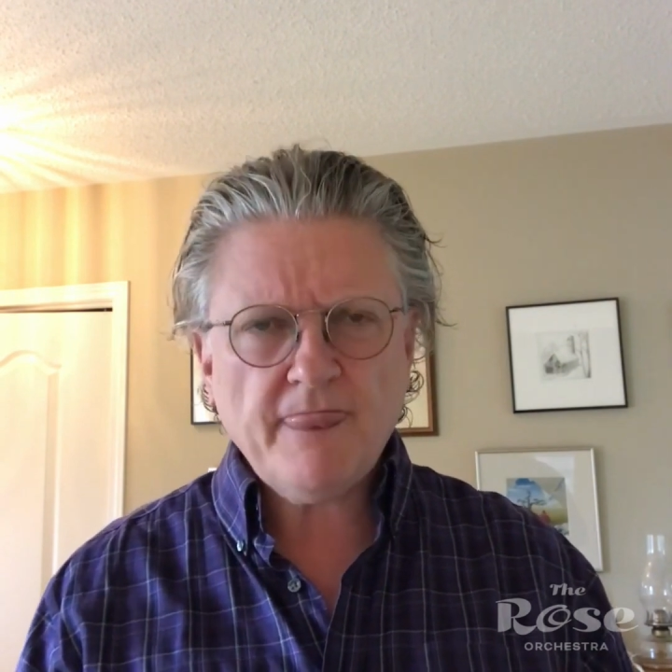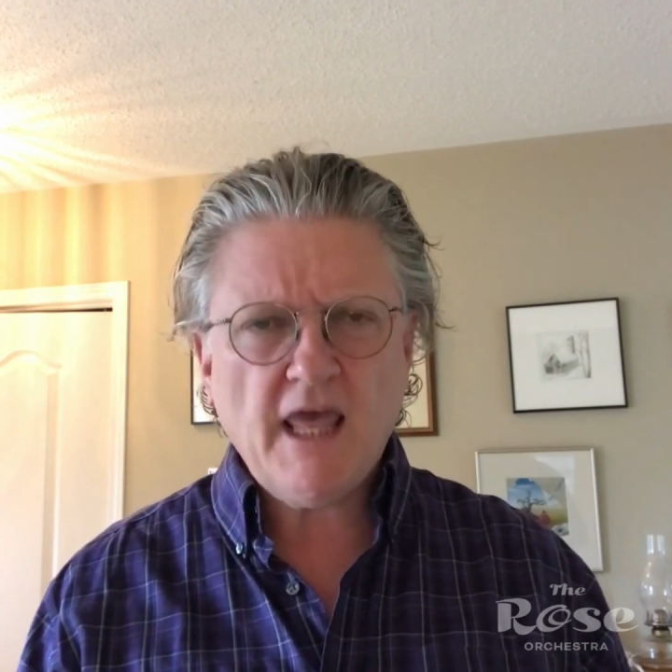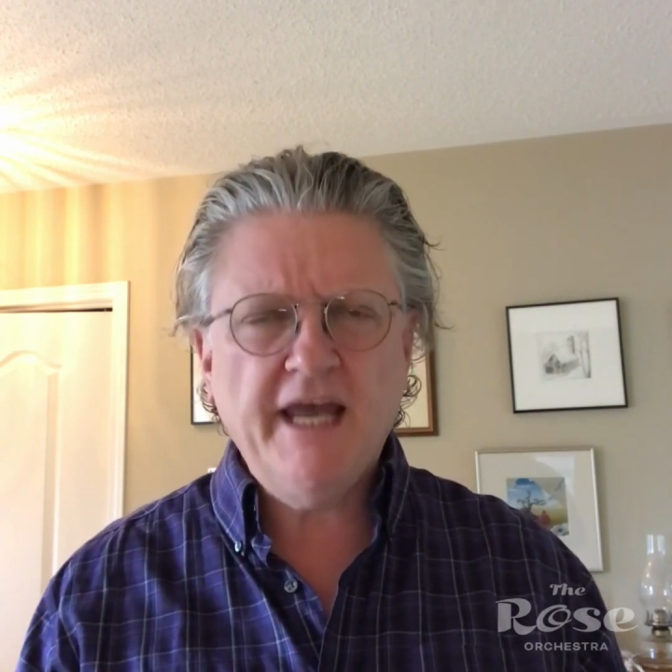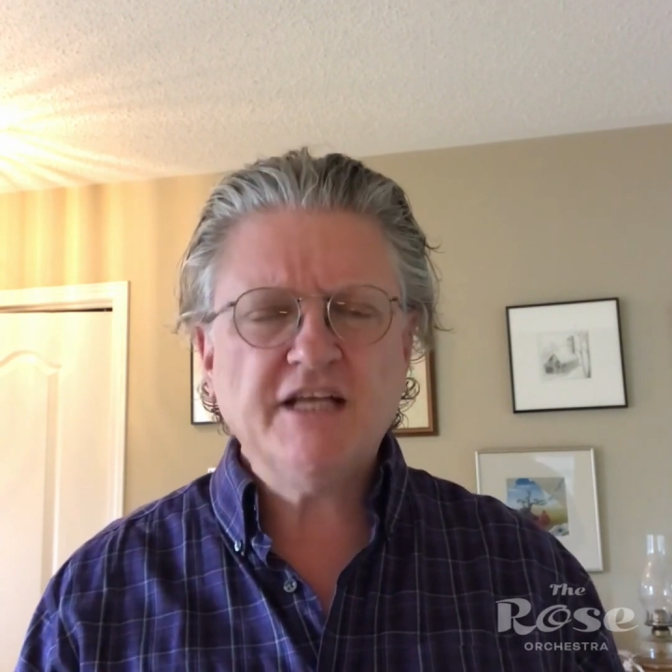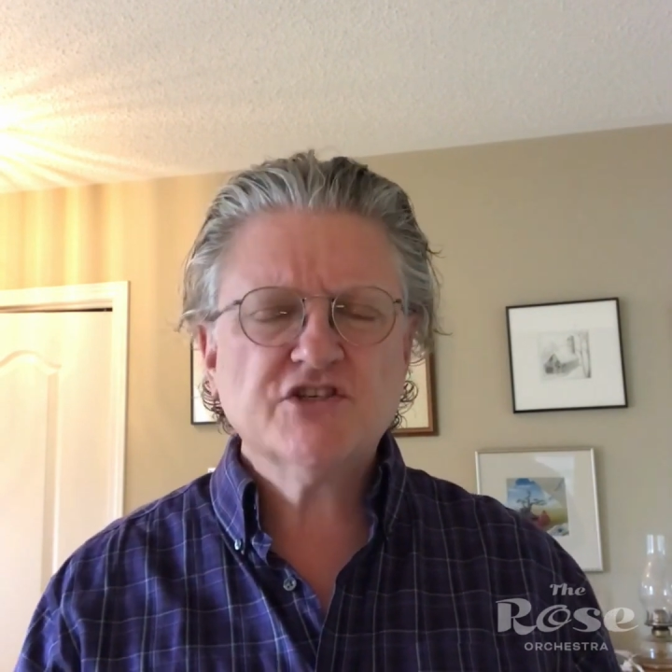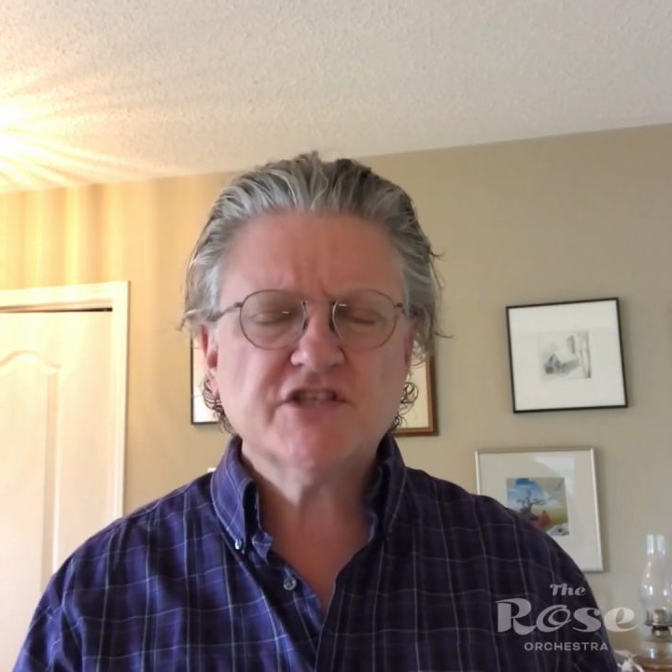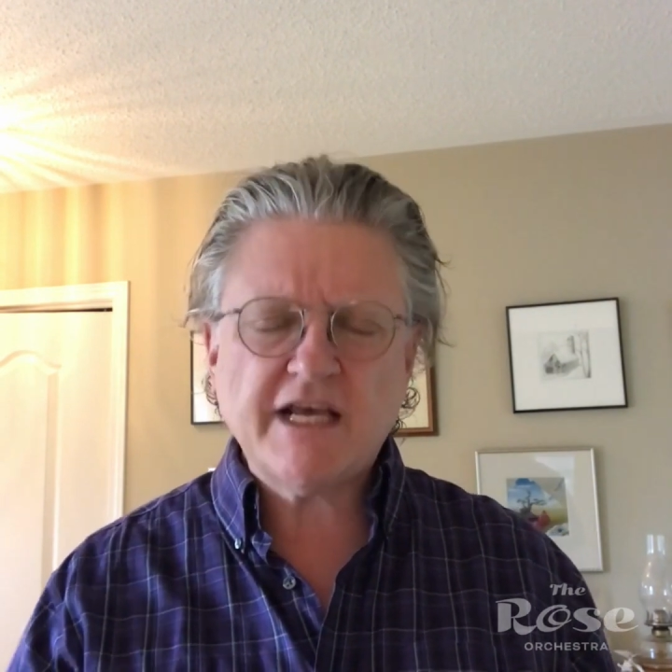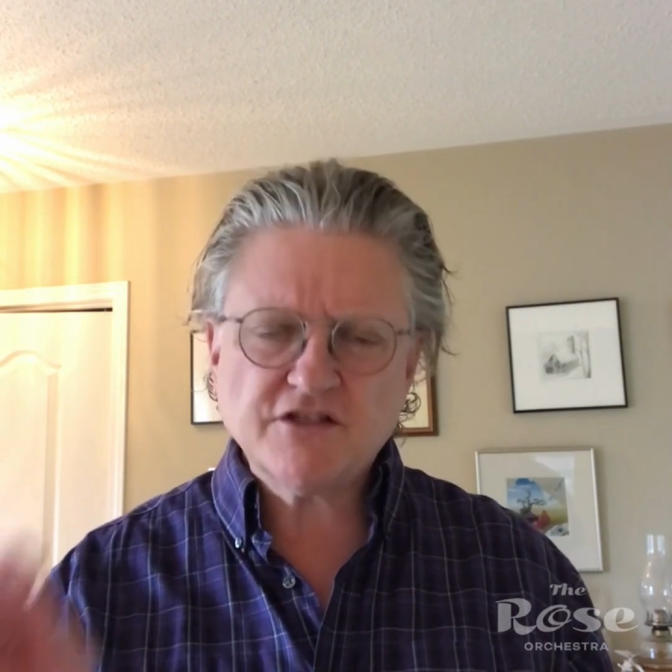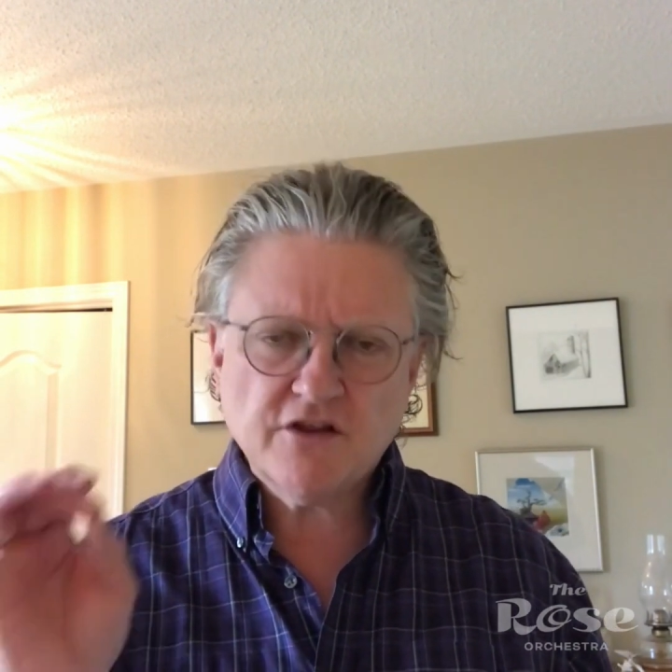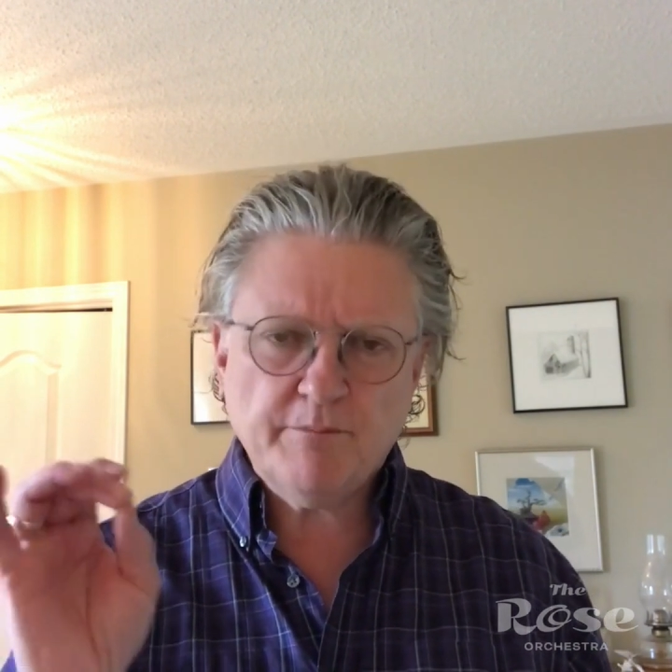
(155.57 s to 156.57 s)
and it's
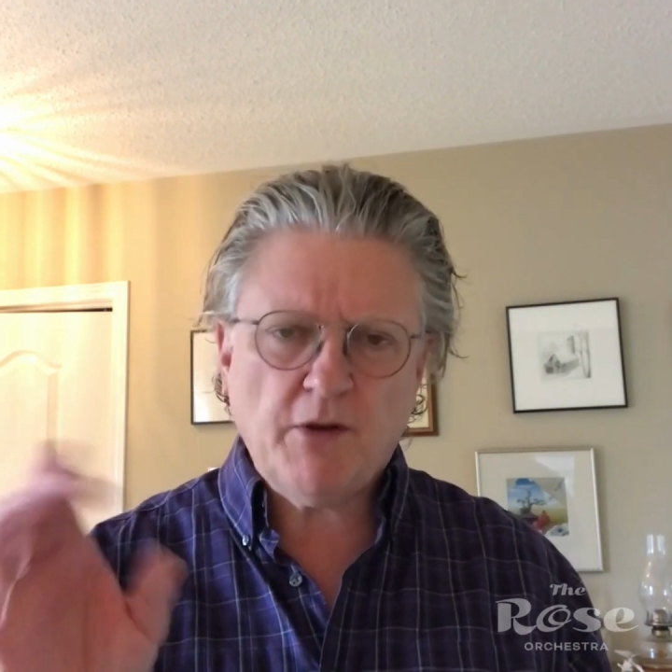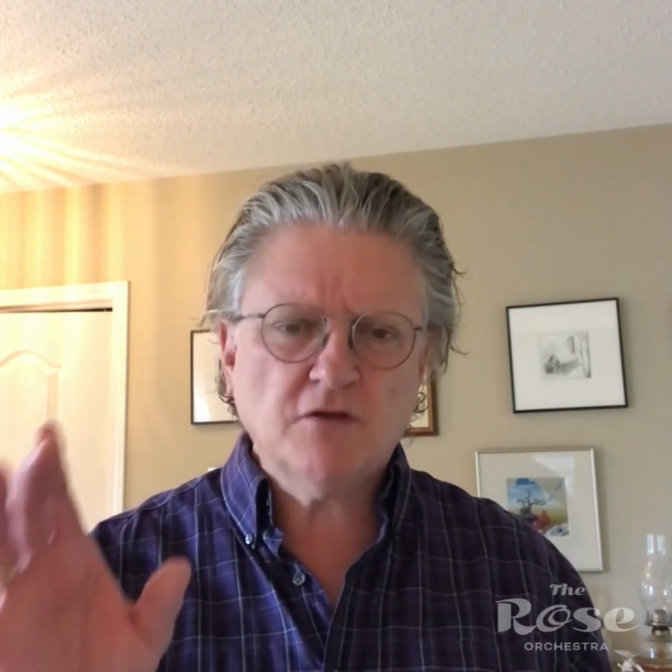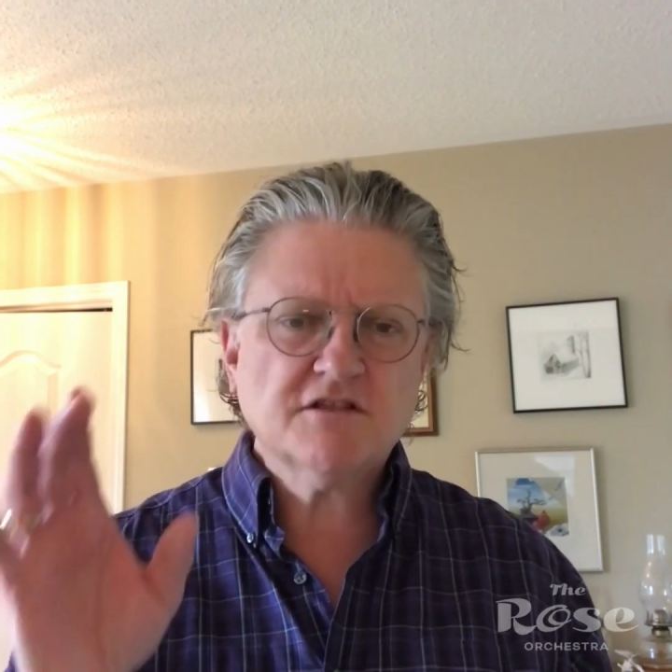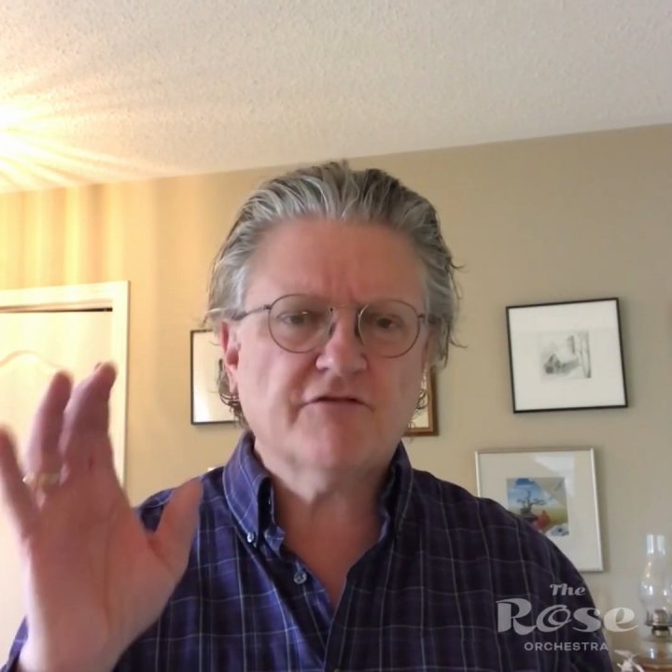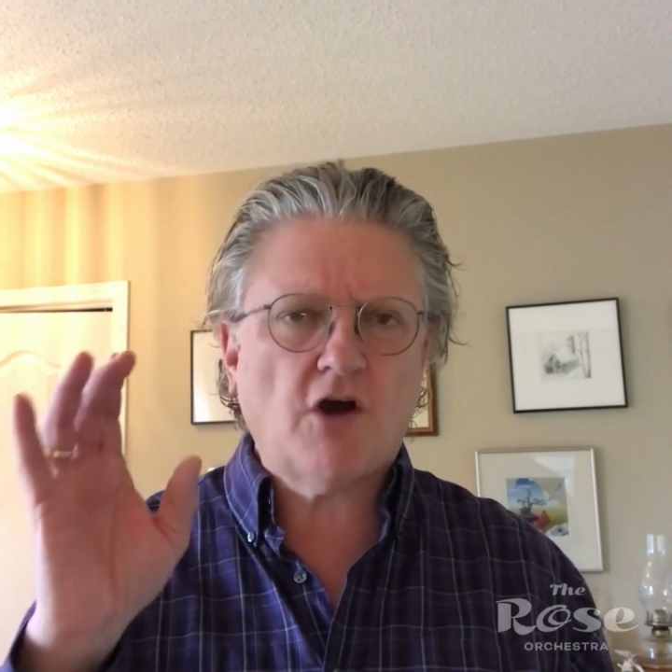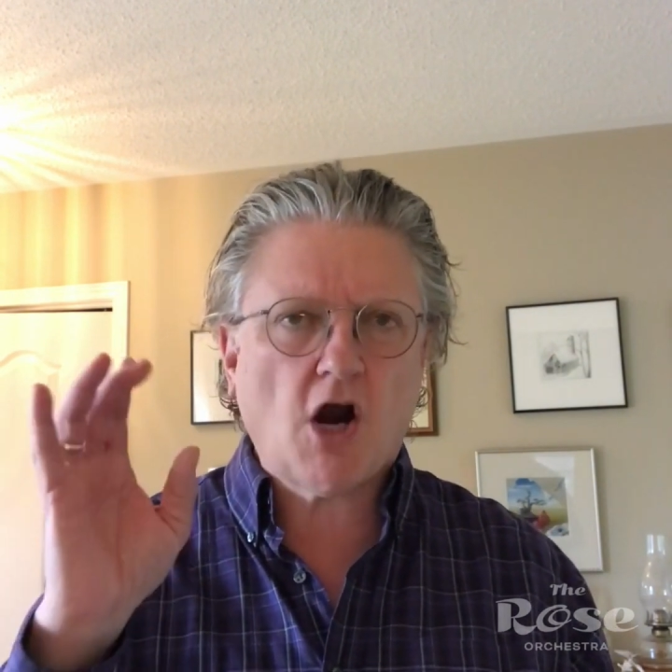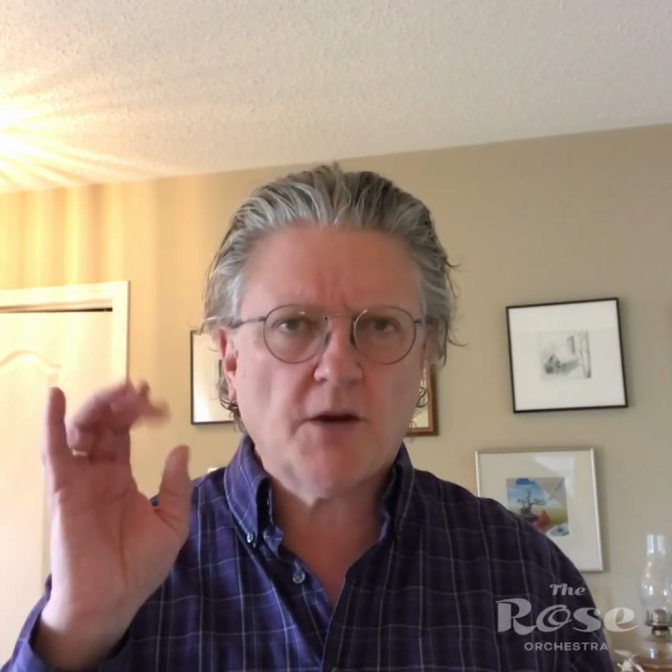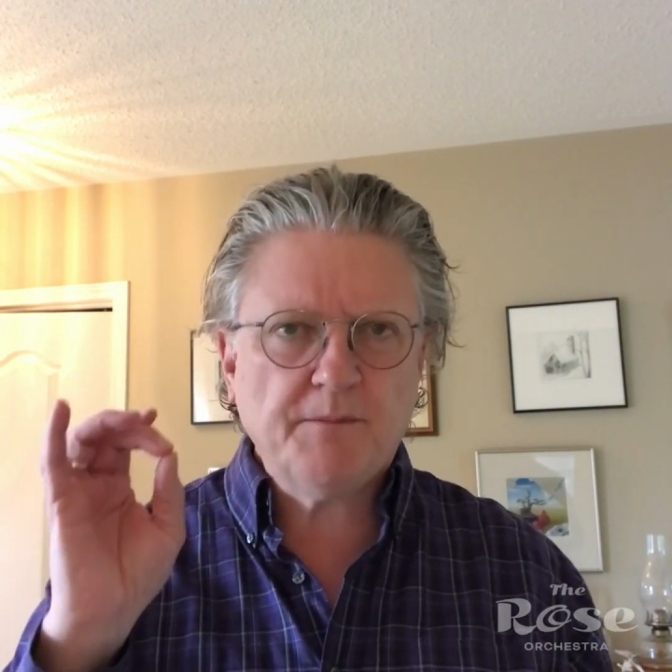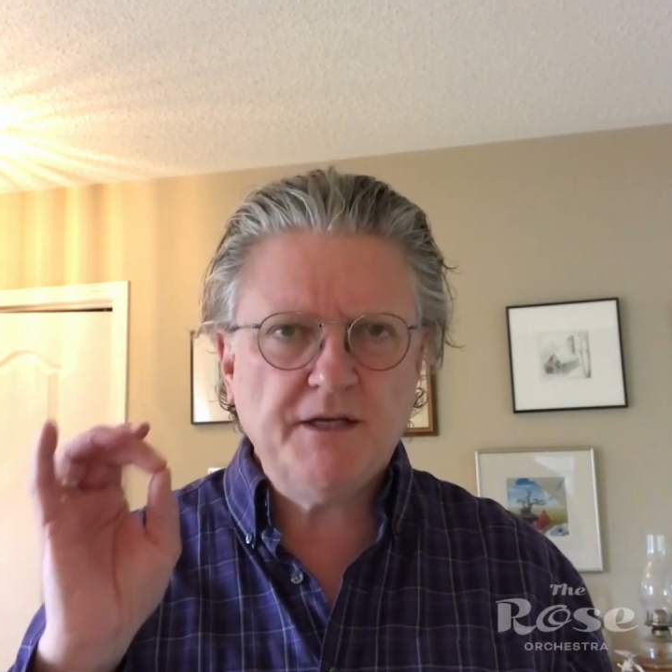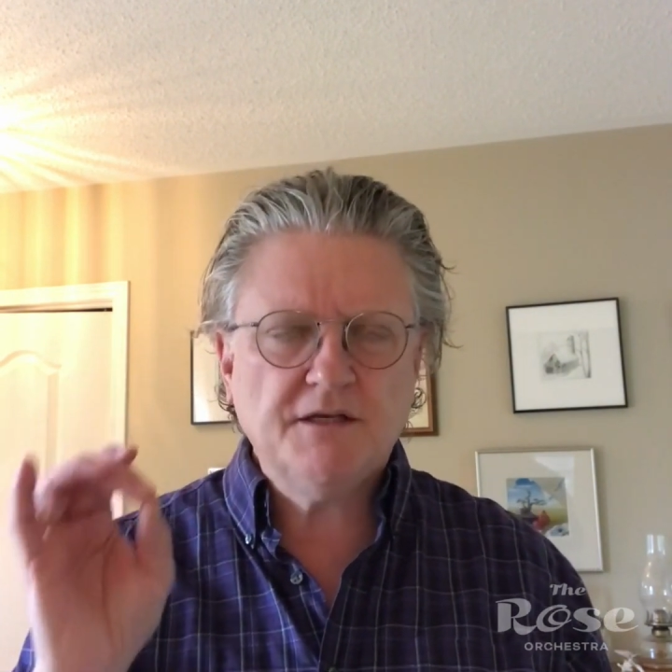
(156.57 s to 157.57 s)
set to the pulse of a
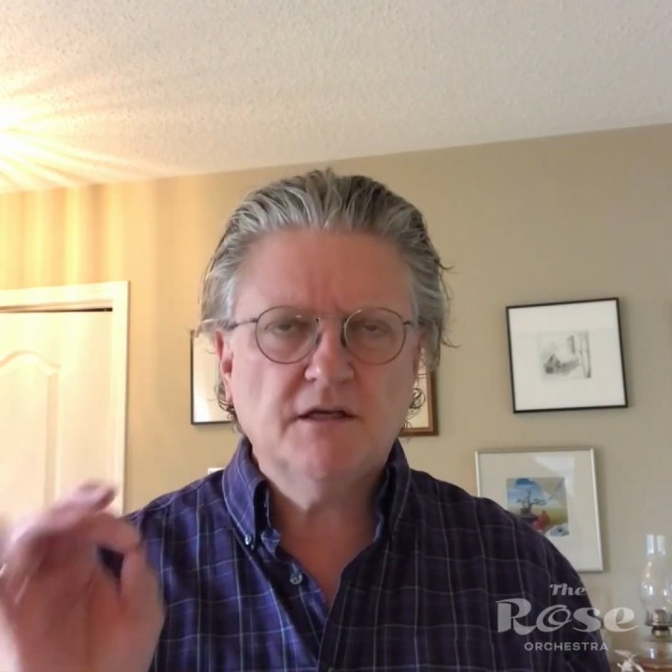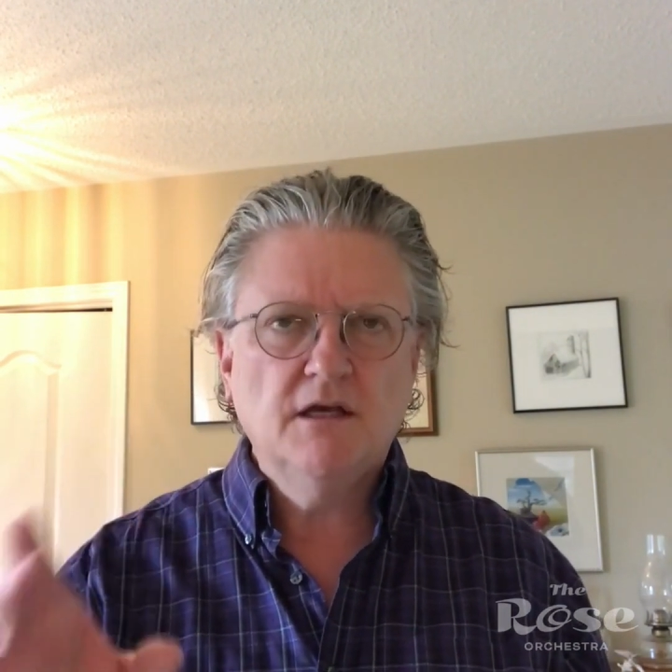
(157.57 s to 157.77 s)
heartbeat,